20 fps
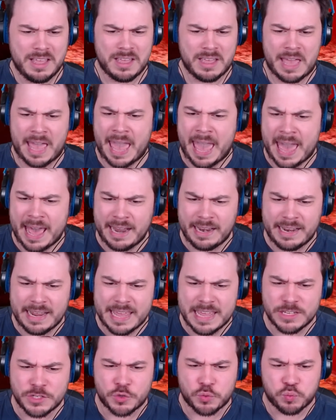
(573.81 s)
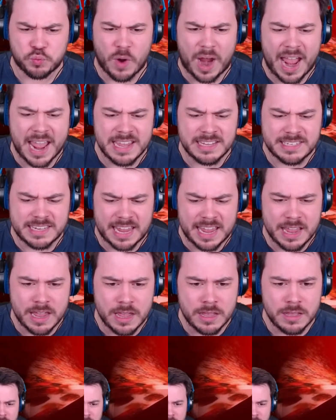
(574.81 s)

Hell oh, is rising? No.